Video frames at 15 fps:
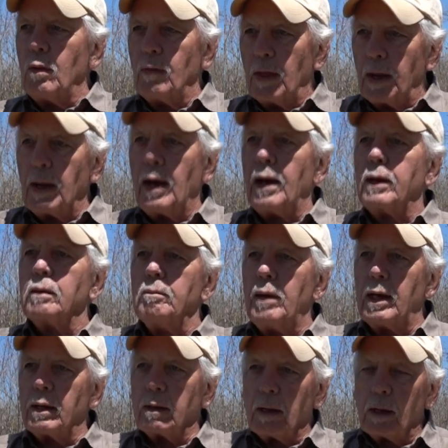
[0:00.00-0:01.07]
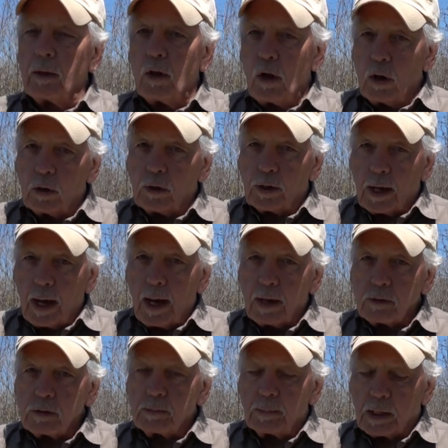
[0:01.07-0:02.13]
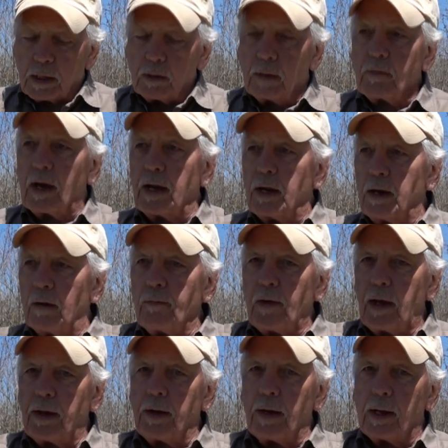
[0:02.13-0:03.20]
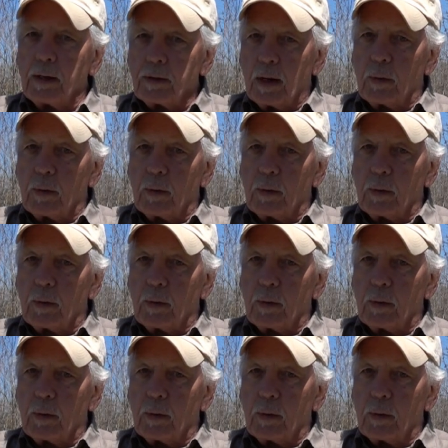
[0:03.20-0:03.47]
that I can make a longer cast because I've got enough head length